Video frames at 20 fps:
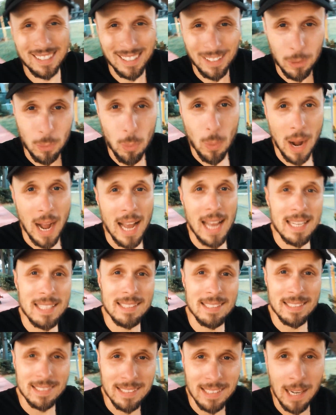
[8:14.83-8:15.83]
It
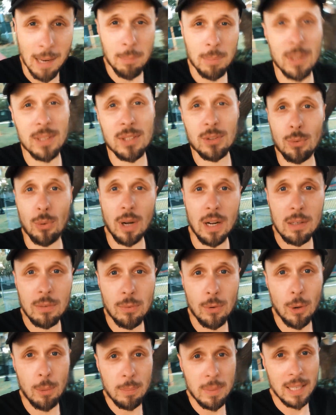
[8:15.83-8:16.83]
requires double strength
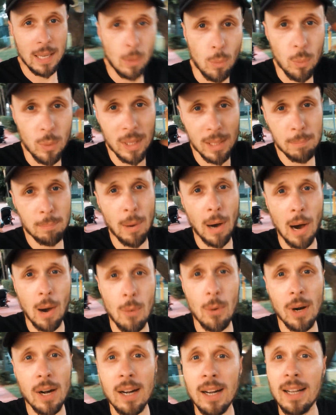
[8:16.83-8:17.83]
from me, a
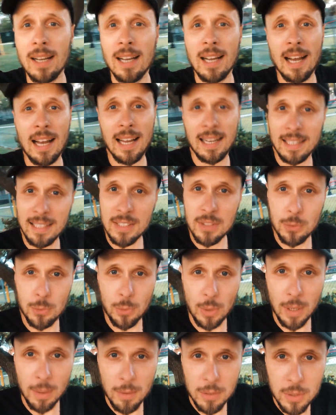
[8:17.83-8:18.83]
willpower and the
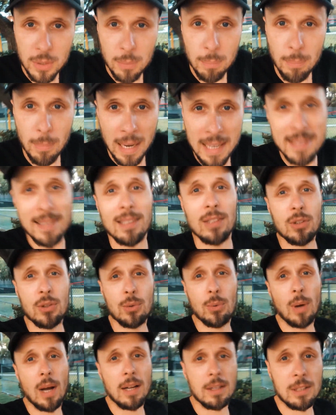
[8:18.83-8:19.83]
str muscle
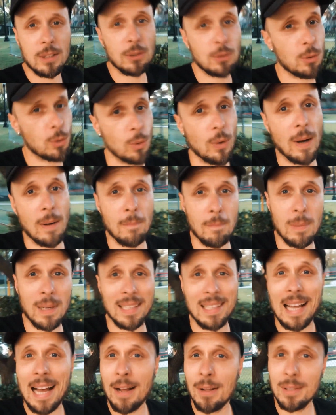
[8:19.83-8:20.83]
strength to do them
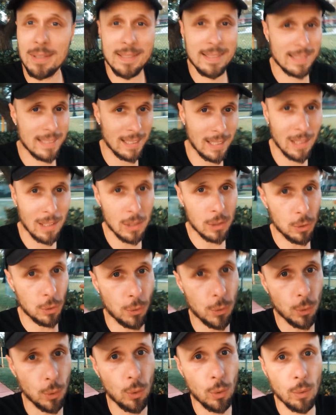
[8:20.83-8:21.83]
but I'll still
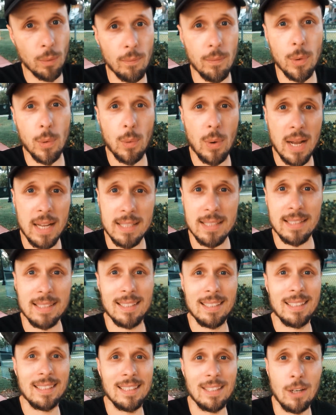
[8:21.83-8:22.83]
do the rest
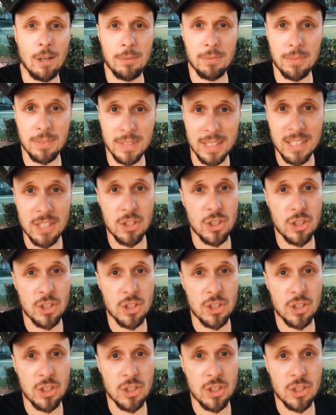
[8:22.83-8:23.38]
of the